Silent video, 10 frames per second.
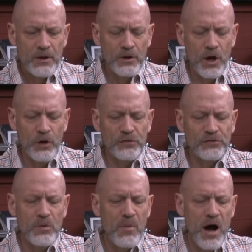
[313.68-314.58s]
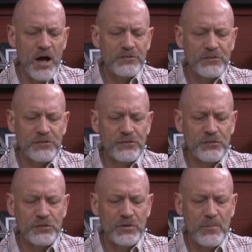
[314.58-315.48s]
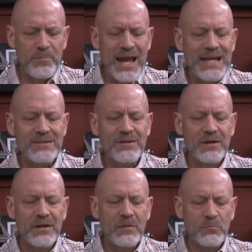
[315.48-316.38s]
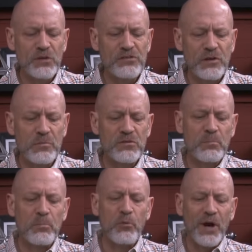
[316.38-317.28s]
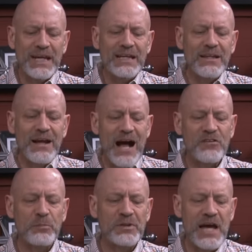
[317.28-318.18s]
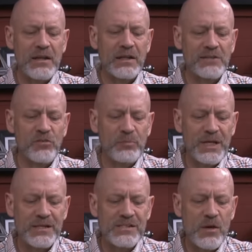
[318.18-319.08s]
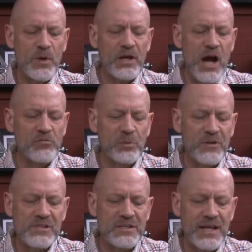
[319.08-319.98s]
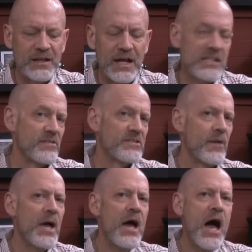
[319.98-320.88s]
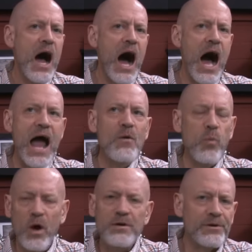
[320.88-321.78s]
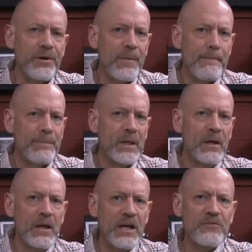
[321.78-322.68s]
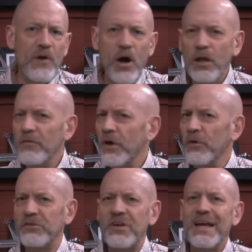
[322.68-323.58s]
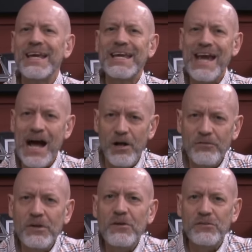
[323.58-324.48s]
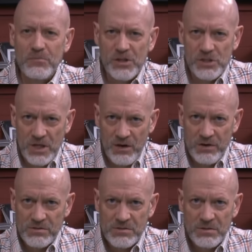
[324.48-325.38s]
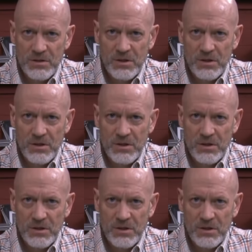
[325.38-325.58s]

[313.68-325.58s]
goes to mosques to debate Muslims bringing the gospel down a level of being in some way comparable to the satanic lies of Islam. I wonder if all of those Calvinist missionaries